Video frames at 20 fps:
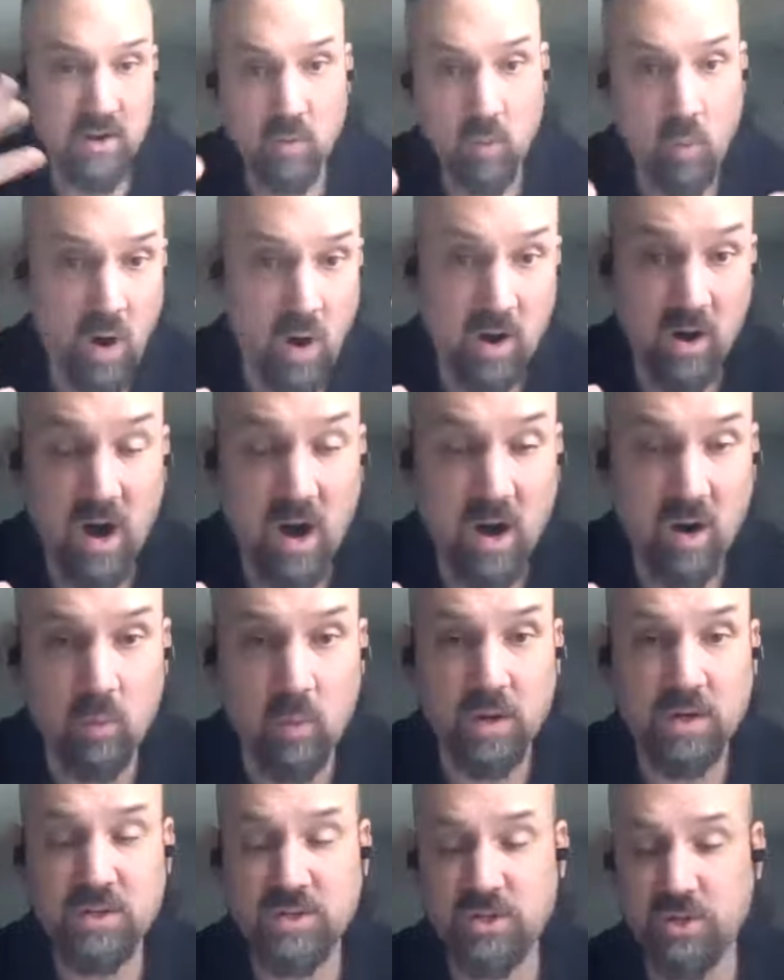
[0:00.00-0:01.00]
underwater
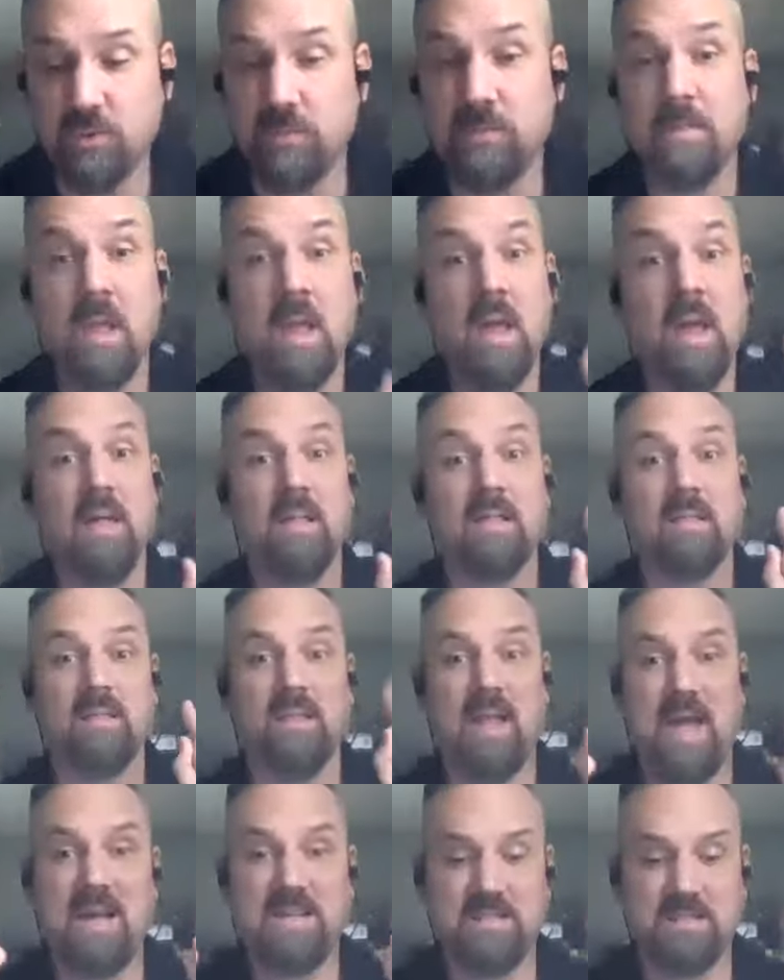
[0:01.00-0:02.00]
artwork too.
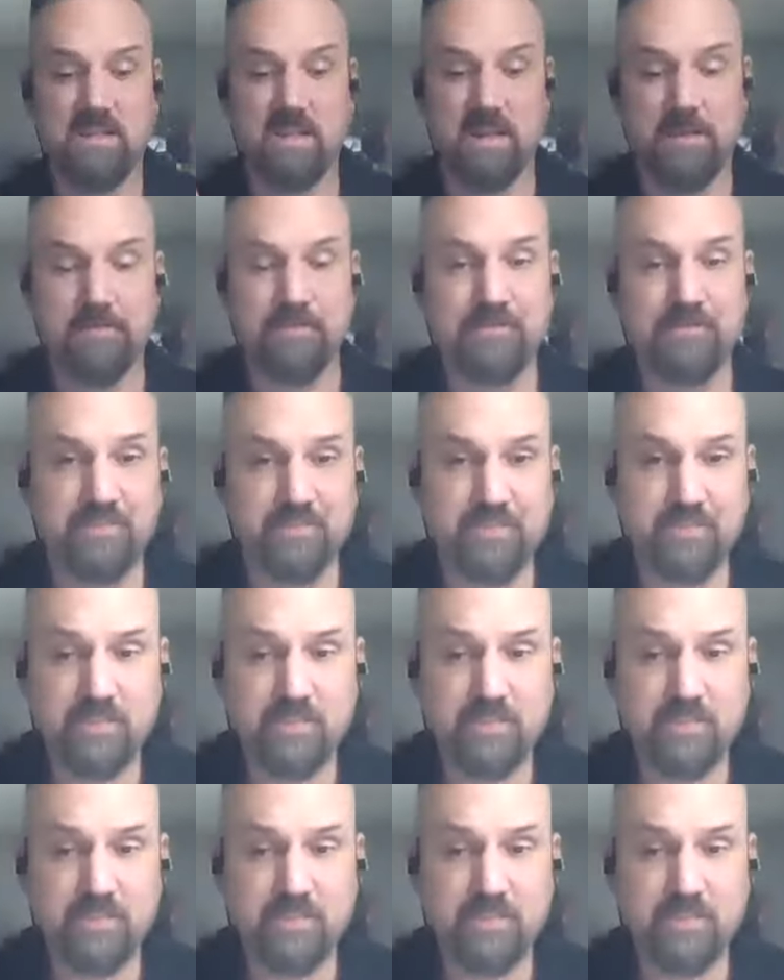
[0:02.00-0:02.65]
Lastly,